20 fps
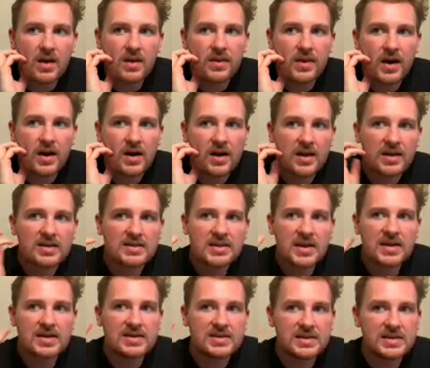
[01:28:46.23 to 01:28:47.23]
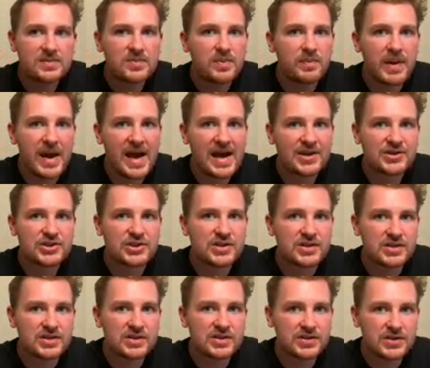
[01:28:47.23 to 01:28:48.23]
there is a deep
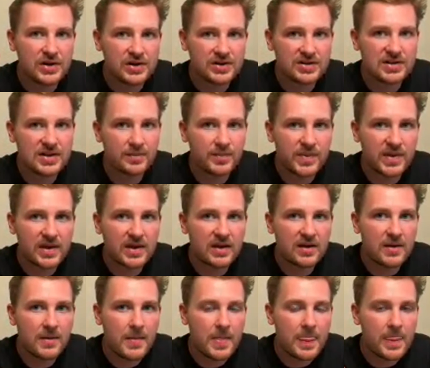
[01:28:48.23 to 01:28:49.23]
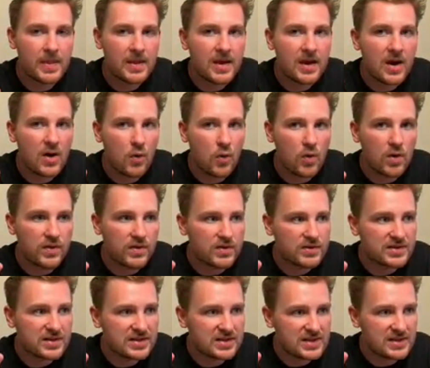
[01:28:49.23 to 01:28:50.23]
passion to start something, or
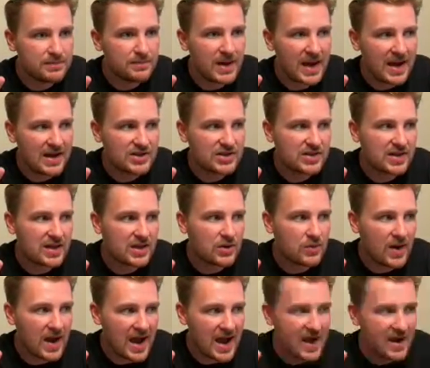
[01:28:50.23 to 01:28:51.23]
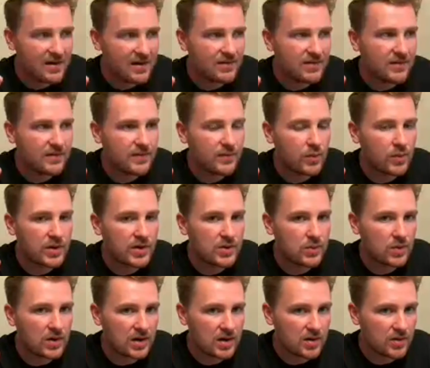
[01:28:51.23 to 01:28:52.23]
there's a deep passion that you have for
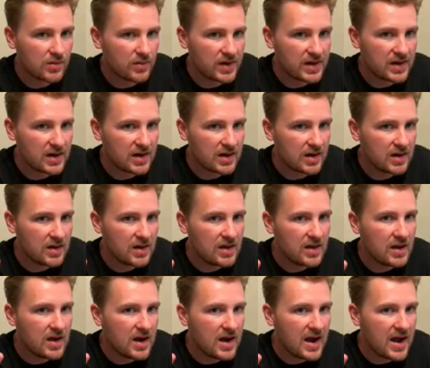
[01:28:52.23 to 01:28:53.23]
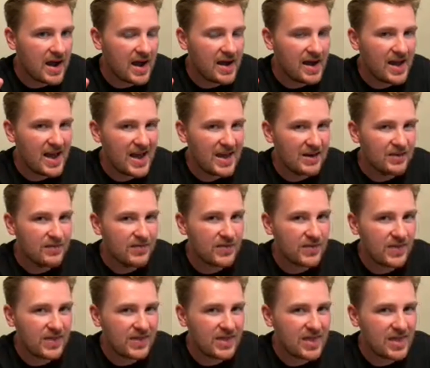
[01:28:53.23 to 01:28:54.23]
your career. And if
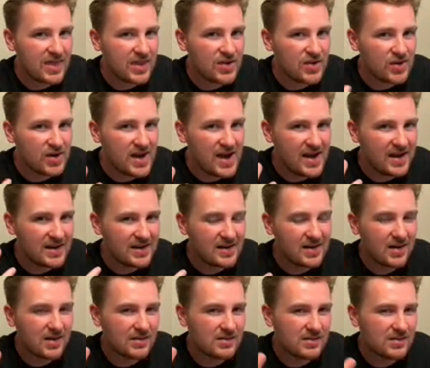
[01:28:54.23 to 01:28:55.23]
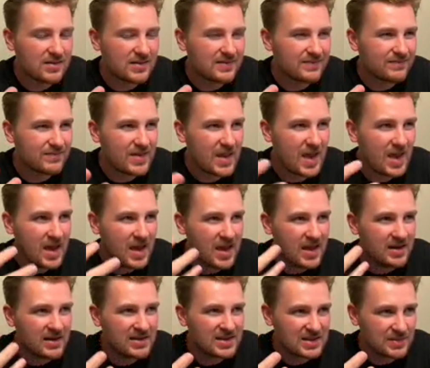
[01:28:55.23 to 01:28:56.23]
you're not
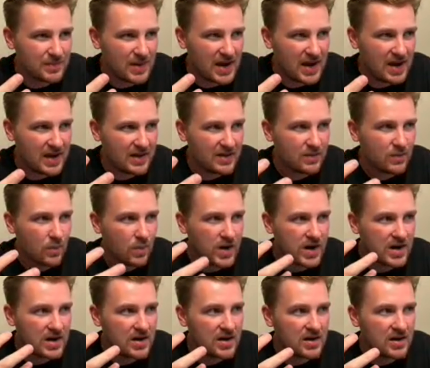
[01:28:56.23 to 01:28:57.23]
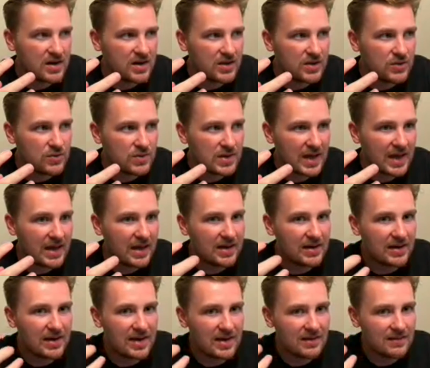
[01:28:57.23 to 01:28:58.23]
in a spot where you
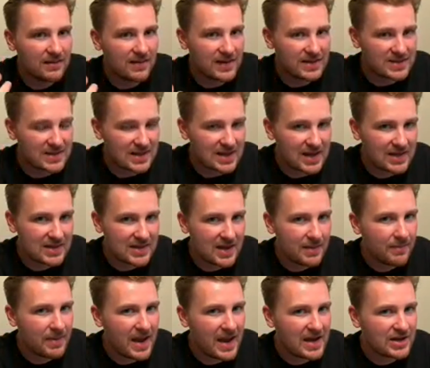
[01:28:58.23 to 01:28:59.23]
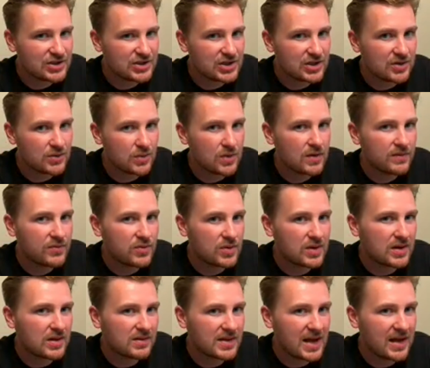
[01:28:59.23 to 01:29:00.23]
can investigate that passion, or if you
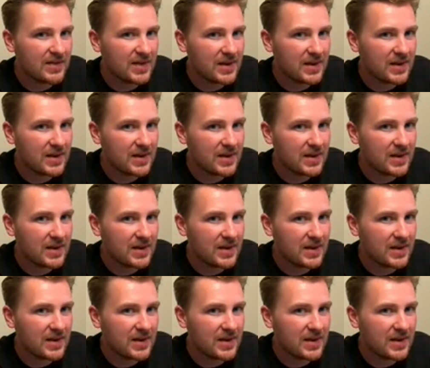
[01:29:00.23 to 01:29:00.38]
can allow